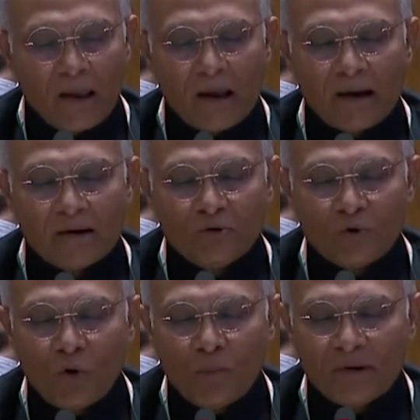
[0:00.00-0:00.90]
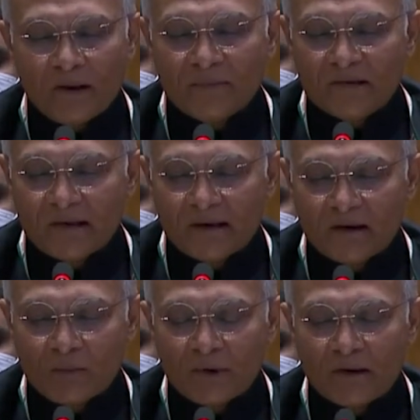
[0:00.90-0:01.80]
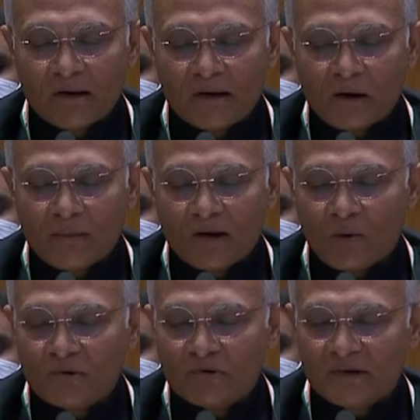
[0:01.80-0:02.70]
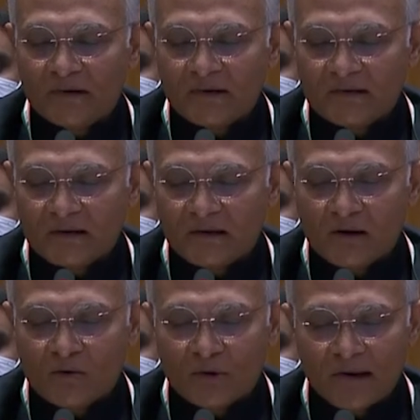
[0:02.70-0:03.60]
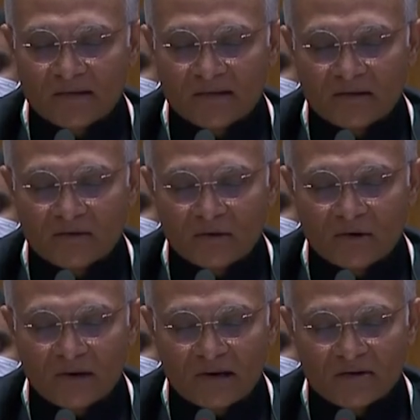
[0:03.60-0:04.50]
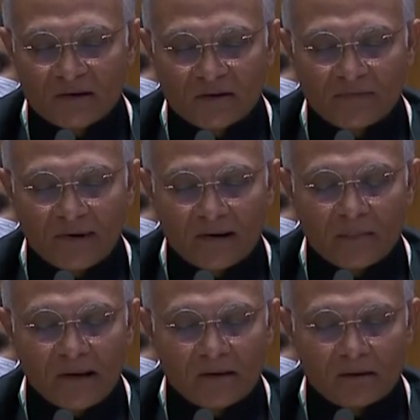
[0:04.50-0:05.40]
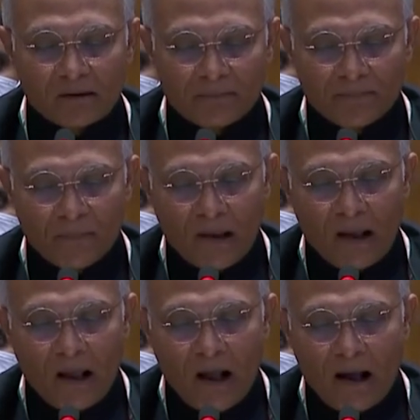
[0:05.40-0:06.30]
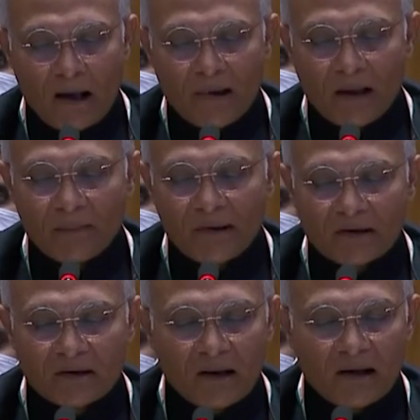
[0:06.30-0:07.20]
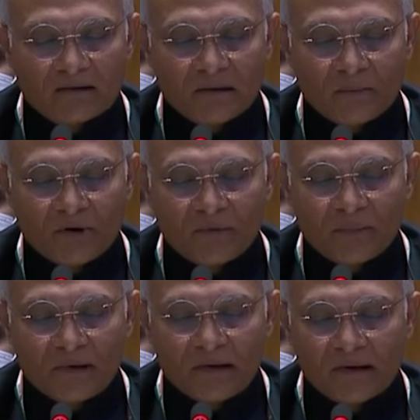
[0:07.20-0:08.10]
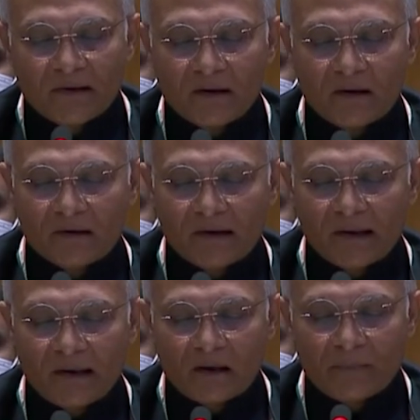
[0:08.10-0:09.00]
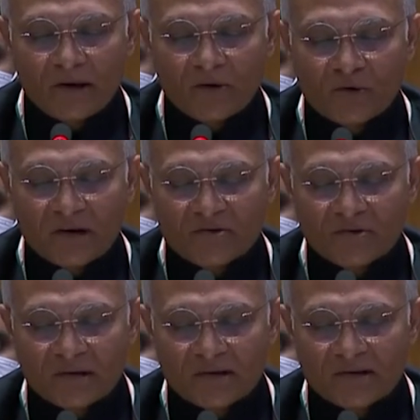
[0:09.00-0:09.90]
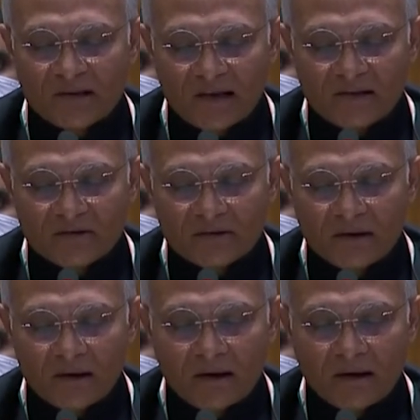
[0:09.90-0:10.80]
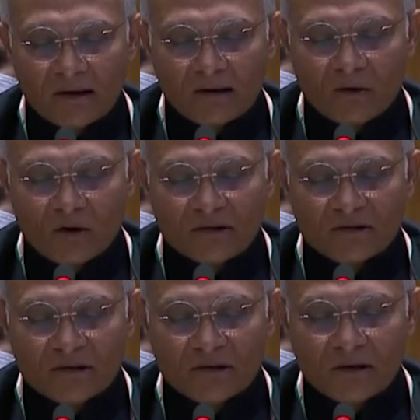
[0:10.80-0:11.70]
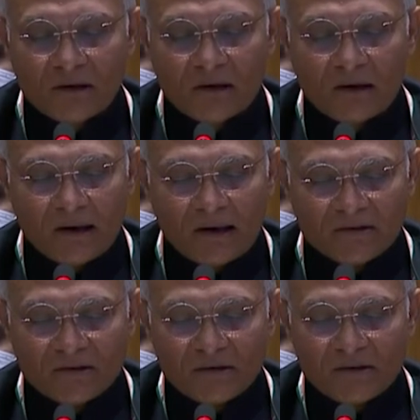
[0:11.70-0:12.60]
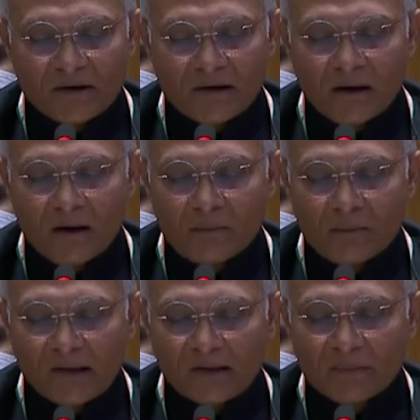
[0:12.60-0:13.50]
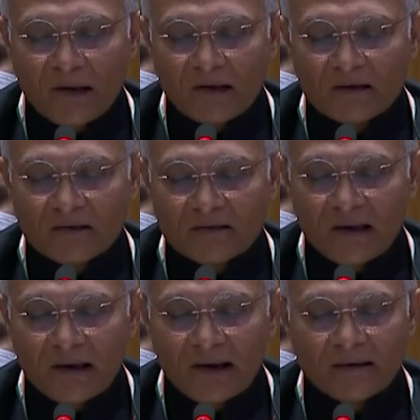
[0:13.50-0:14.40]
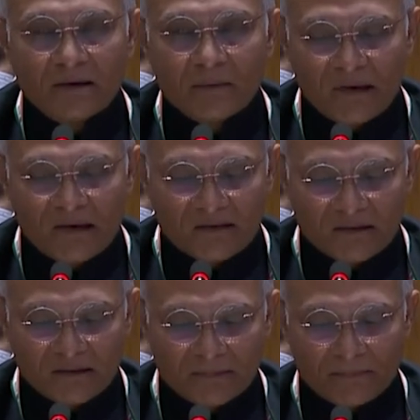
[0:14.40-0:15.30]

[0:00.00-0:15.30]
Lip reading: And to open up these economic opportunities, equal access to education is fundamental. I'm happy that a large number of women in India are taking up education in science, technology, engineering, mathematics, and medicine.